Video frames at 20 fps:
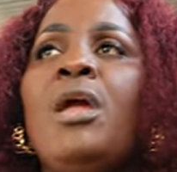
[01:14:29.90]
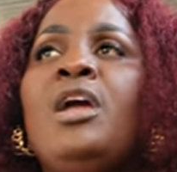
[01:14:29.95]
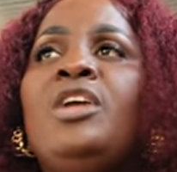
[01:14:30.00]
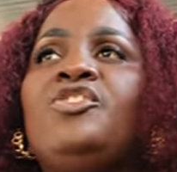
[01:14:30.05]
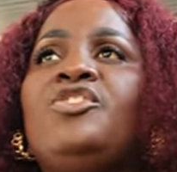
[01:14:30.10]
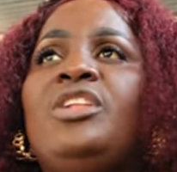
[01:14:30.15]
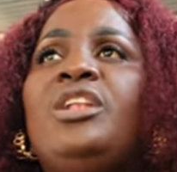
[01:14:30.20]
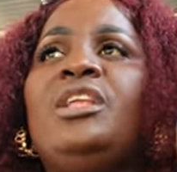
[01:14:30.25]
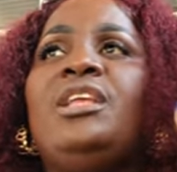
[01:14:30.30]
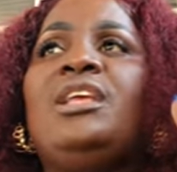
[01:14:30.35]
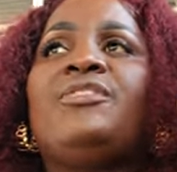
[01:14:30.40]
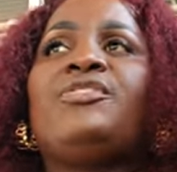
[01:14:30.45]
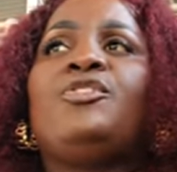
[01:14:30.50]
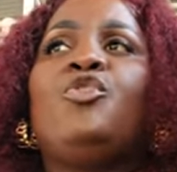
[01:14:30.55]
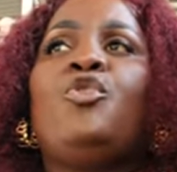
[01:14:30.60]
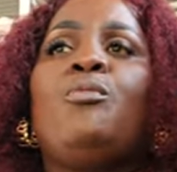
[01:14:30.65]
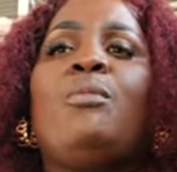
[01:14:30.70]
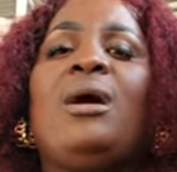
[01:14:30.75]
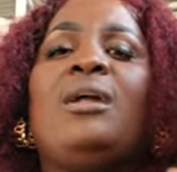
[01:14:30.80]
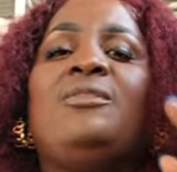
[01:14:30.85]
she lace the
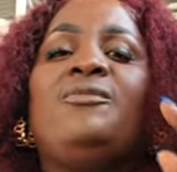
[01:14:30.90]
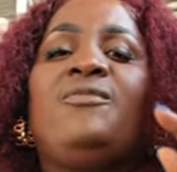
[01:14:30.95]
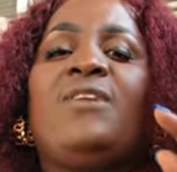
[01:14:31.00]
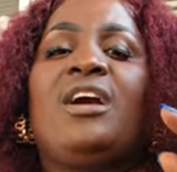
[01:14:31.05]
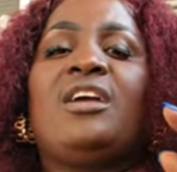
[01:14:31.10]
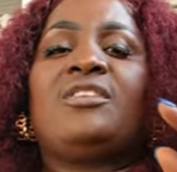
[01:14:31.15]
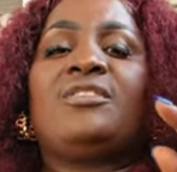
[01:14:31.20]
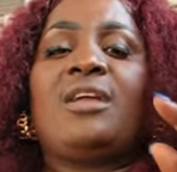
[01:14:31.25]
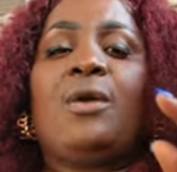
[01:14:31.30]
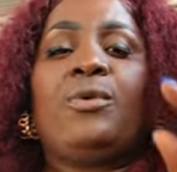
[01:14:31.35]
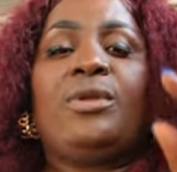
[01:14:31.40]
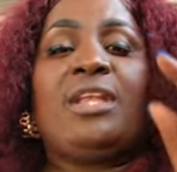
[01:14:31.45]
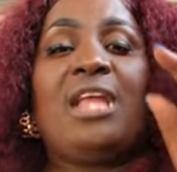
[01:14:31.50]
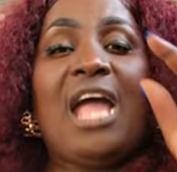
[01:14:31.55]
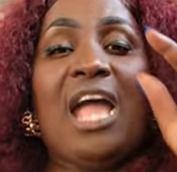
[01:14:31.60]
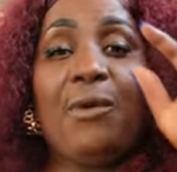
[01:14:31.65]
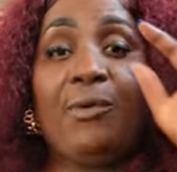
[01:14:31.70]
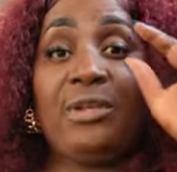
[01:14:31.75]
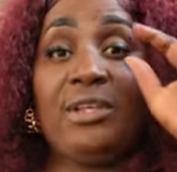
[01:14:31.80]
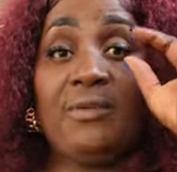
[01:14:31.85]
woman vodka with the
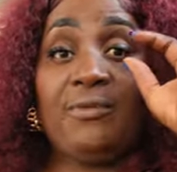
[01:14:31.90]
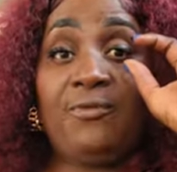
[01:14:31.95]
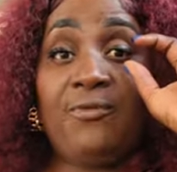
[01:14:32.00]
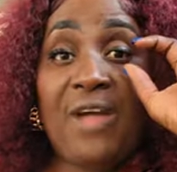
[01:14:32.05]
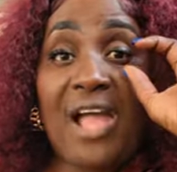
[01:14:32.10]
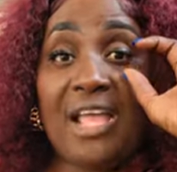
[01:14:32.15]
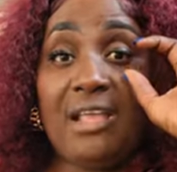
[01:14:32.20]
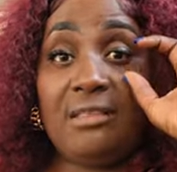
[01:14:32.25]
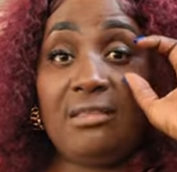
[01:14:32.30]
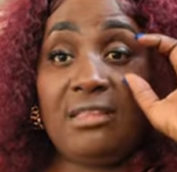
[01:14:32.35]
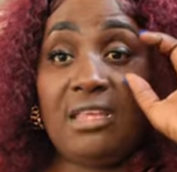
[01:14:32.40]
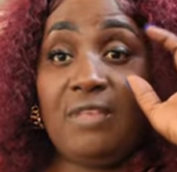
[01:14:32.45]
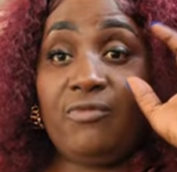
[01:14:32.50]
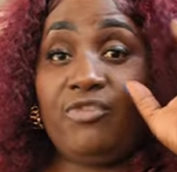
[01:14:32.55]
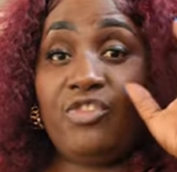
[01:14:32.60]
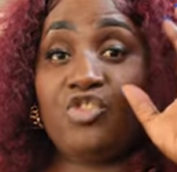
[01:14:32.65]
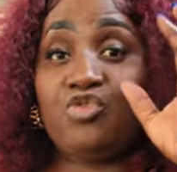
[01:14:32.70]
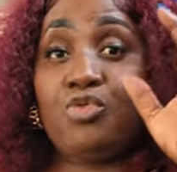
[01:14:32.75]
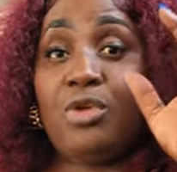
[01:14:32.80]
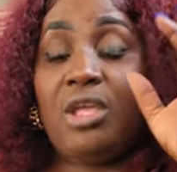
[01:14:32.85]
with the Visine
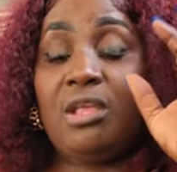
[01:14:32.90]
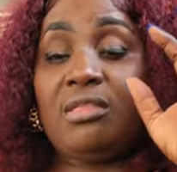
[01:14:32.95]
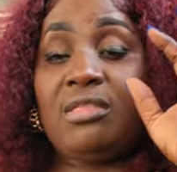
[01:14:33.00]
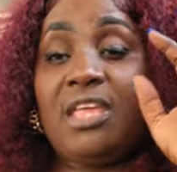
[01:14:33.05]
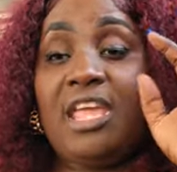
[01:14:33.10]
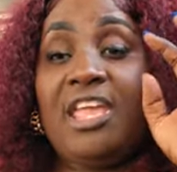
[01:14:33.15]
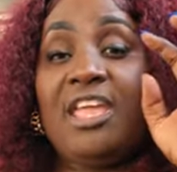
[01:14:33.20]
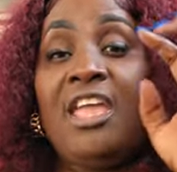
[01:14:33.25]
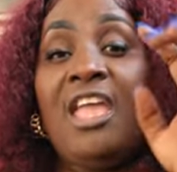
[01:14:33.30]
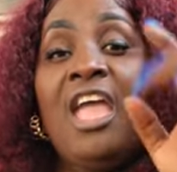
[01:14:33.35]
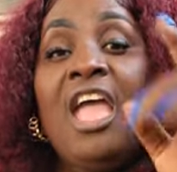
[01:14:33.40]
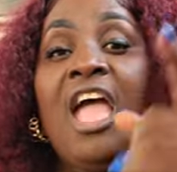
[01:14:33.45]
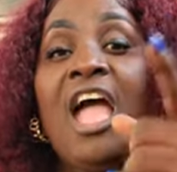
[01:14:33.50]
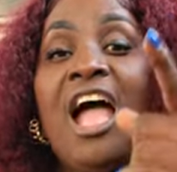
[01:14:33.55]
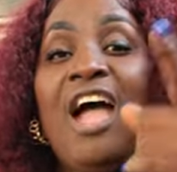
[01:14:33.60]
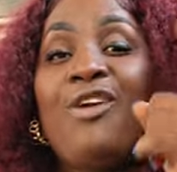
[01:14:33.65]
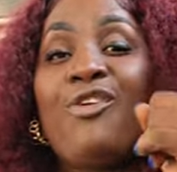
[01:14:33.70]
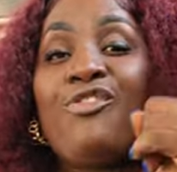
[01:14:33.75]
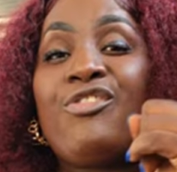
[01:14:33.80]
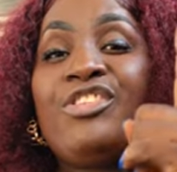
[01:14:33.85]
for sure say
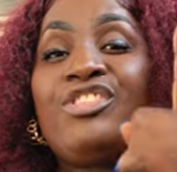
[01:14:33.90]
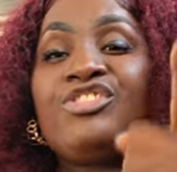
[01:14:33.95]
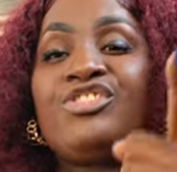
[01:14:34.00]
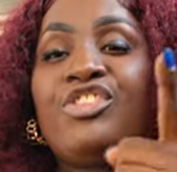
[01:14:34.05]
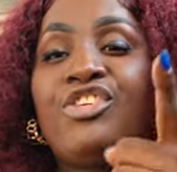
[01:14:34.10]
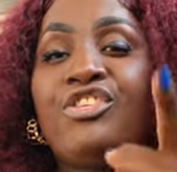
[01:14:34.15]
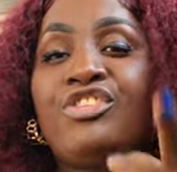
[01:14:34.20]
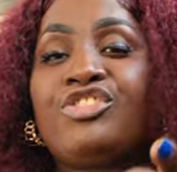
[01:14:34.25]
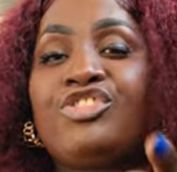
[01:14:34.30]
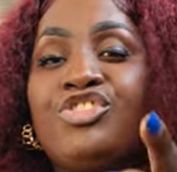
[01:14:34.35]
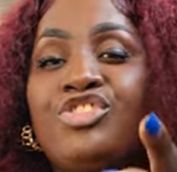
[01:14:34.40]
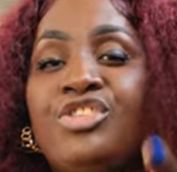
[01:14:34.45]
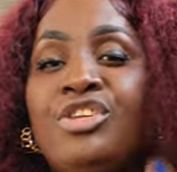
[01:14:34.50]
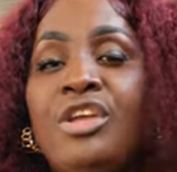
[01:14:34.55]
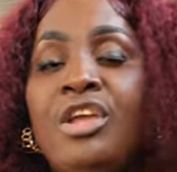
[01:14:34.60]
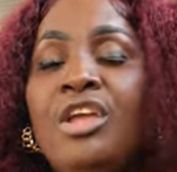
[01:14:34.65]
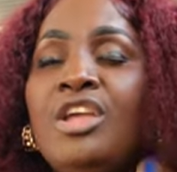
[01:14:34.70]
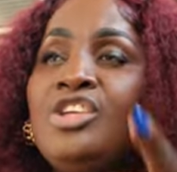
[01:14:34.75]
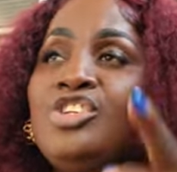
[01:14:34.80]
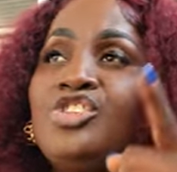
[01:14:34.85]
a research
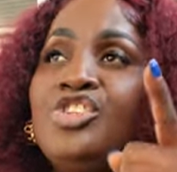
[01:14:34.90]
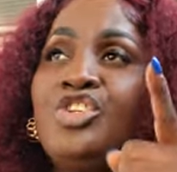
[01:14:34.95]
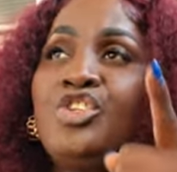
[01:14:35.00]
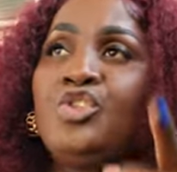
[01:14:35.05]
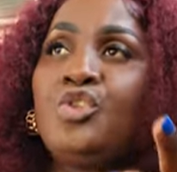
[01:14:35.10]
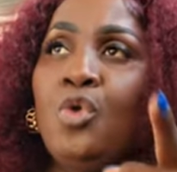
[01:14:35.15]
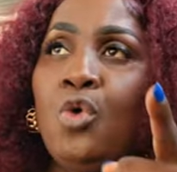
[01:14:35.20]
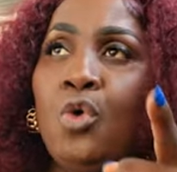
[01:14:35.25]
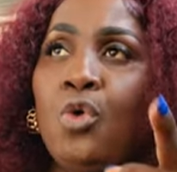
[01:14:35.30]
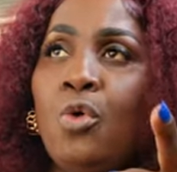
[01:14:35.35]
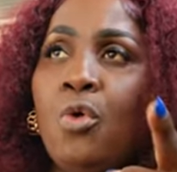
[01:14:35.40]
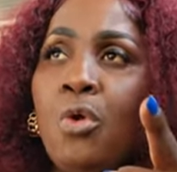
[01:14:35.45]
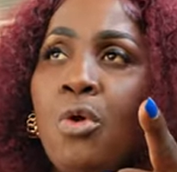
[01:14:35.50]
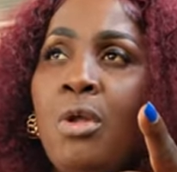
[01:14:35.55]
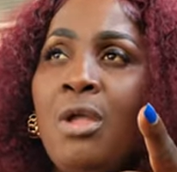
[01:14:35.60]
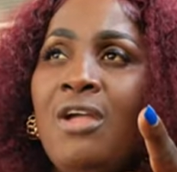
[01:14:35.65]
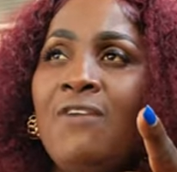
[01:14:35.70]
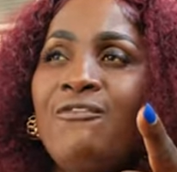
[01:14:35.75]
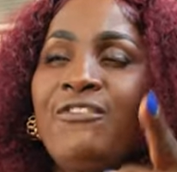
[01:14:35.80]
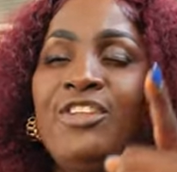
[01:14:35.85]
she do
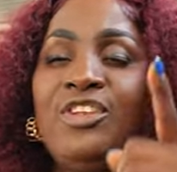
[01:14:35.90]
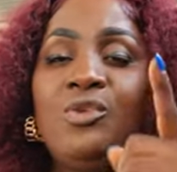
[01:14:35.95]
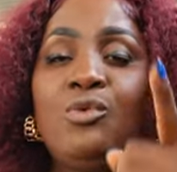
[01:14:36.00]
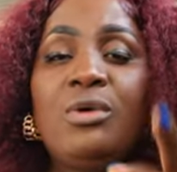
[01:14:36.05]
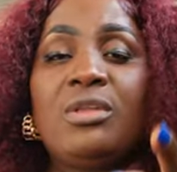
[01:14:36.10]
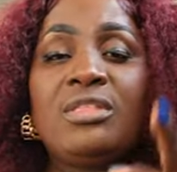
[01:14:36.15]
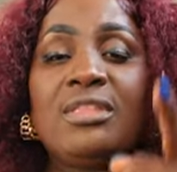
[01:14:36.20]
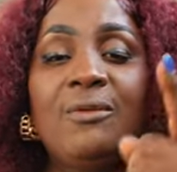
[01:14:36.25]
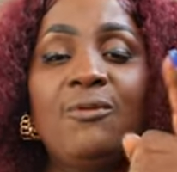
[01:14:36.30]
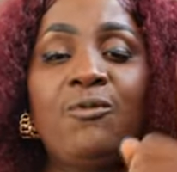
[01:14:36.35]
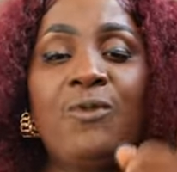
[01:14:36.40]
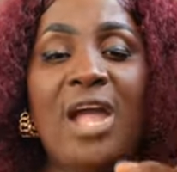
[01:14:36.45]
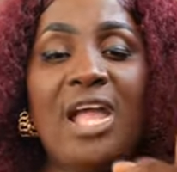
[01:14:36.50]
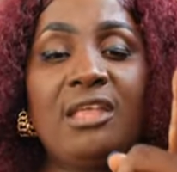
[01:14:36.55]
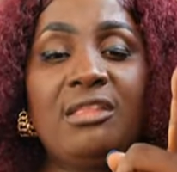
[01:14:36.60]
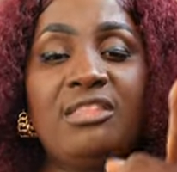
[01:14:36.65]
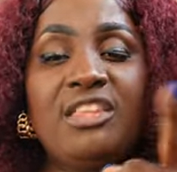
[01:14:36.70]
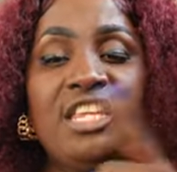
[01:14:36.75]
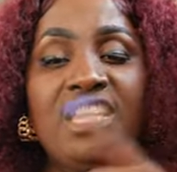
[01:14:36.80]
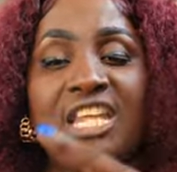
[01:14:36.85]
for no say
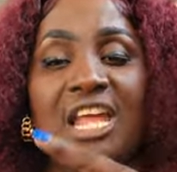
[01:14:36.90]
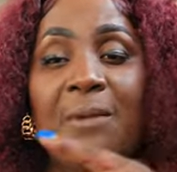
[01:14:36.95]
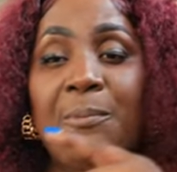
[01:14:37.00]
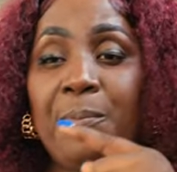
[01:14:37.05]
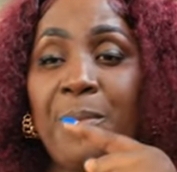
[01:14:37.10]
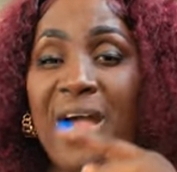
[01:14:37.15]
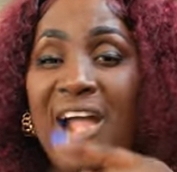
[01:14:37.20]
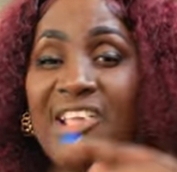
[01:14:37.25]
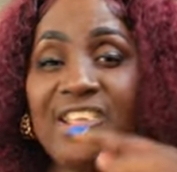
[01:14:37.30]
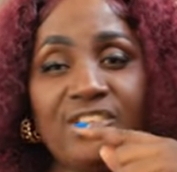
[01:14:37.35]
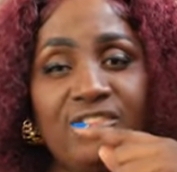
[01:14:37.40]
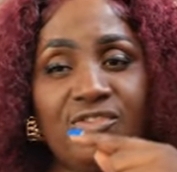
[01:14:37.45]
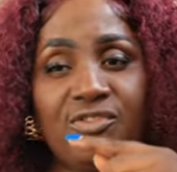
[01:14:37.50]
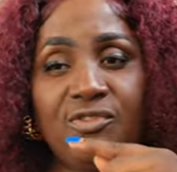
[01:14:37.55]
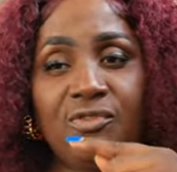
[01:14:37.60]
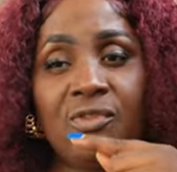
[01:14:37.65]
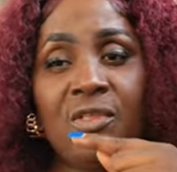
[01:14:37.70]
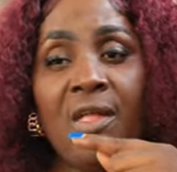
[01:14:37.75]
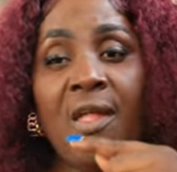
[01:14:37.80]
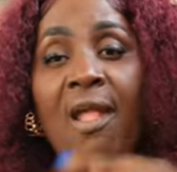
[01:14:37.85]
Visine a
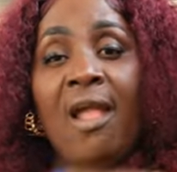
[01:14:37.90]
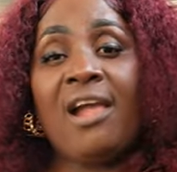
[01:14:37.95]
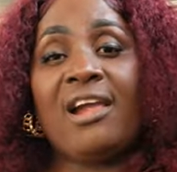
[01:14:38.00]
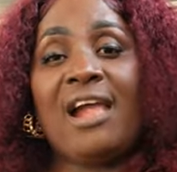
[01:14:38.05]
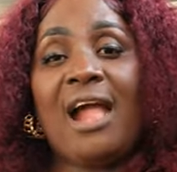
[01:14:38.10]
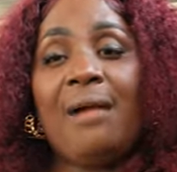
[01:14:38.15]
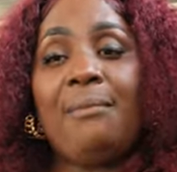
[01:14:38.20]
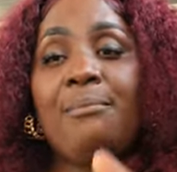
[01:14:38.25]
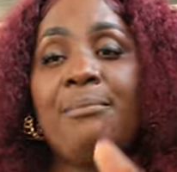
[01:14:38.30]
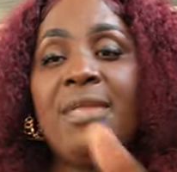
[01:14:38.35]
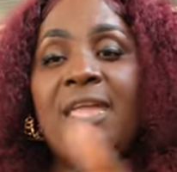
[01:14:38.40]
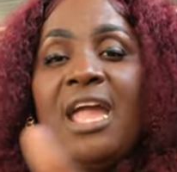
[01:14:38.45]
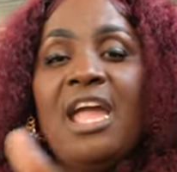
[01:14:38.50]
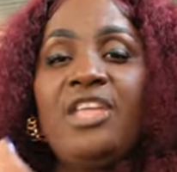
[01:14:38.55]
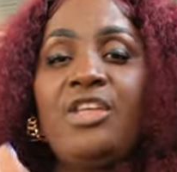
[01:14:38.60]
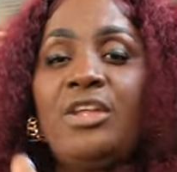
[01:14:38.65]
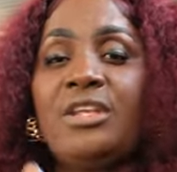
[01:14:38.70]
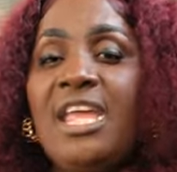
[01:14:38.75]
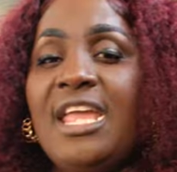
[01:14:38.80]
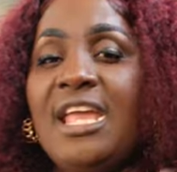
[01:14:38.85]
poison because me and
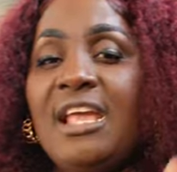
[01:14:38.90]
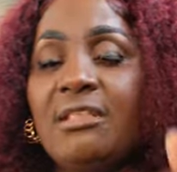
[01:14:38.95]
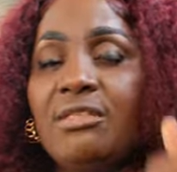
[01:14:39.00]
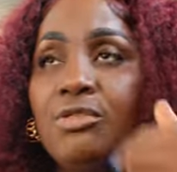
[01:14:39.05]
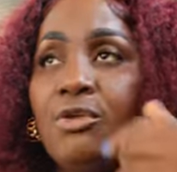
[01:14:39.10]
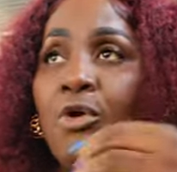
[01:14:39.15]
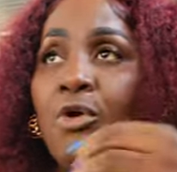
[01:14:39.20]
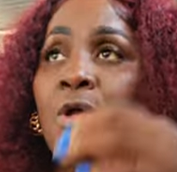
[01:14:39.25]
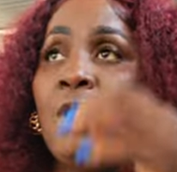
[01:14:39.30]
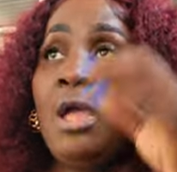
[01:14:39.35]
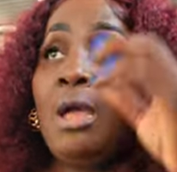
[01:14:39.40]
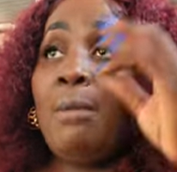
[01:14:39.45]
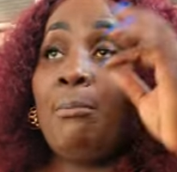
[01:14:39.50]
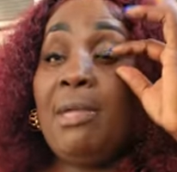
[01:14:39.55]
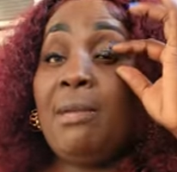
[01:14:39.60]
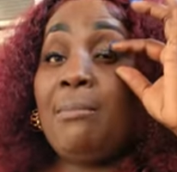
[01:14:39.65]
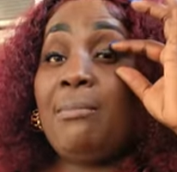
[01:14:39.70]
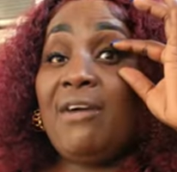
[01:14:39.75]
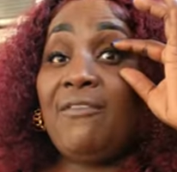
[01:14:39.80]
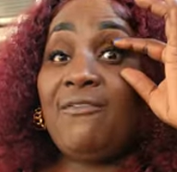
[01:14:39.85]
you there so.
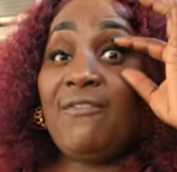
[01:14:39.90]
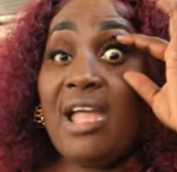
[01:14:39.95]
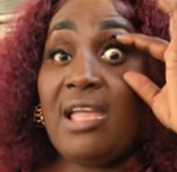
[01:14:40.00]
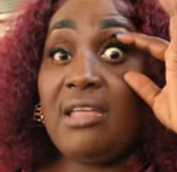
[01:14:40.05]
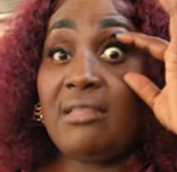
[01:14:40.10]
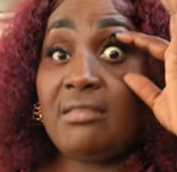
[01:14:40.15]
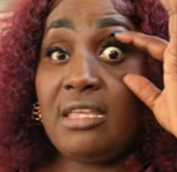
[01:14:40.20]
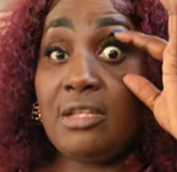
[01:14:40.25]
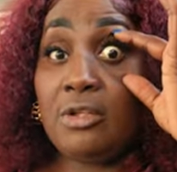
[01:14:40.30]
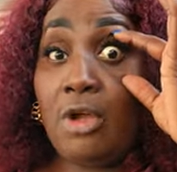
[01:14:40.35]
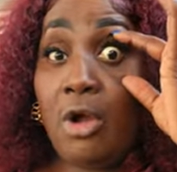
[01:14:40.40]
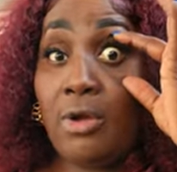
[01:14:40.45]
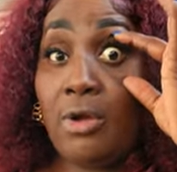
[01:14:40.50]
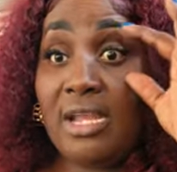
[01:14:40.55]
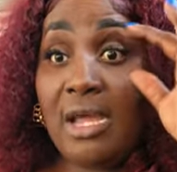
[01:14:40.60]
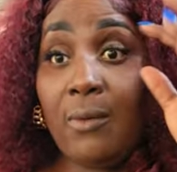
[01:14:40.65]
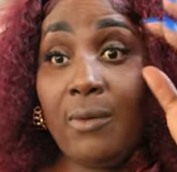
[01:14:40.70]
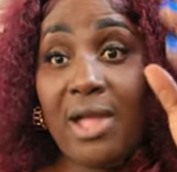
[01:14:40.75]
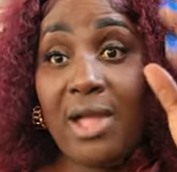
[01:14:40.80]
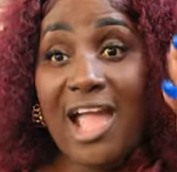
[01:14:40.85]
Remember Visine going
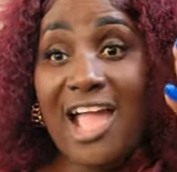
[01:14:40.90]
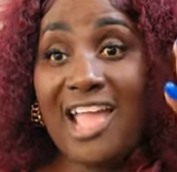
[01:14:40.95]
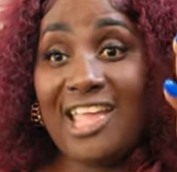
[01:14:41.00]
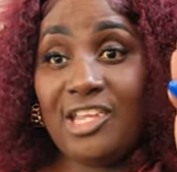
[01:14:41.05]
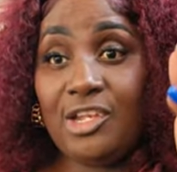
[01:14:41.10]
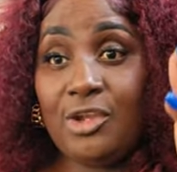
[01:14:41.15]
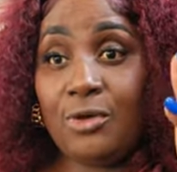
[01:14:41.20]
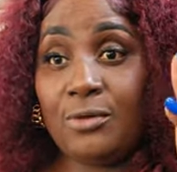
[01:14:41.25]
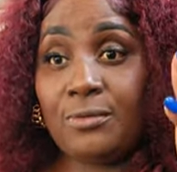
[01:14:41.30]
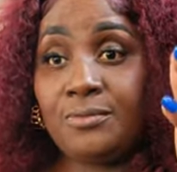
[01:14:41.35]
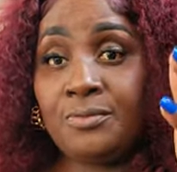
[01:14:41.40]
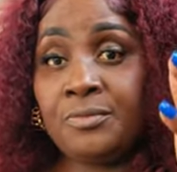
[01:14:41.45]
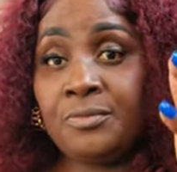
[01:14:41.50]
away I know.